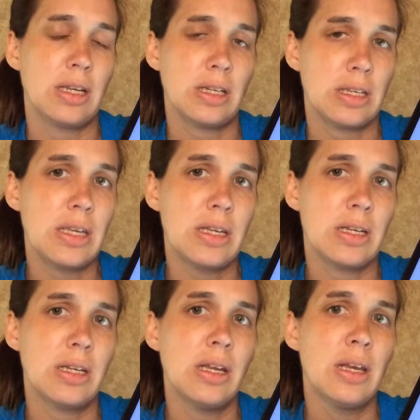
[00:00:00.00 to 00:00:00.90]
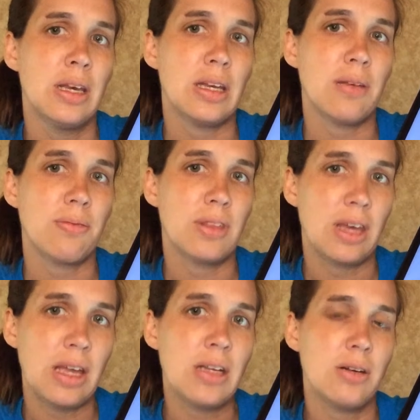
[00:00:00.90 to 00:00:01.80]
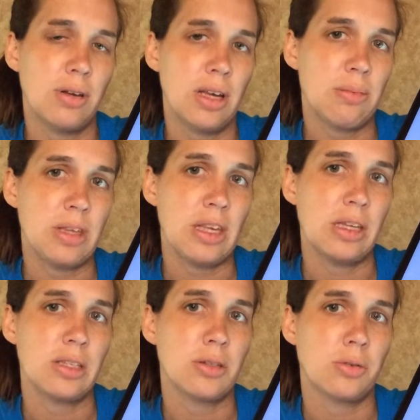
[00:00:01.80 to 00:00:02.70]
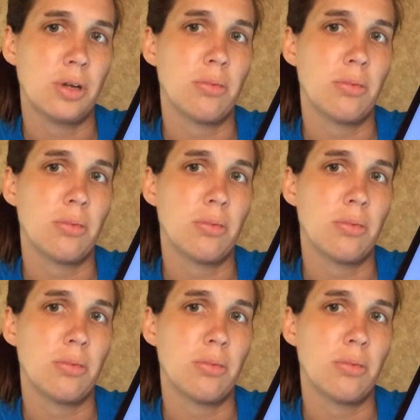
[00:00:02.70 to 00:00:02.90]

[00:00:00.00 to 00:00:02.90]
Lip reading: And again, if they don't have the answer,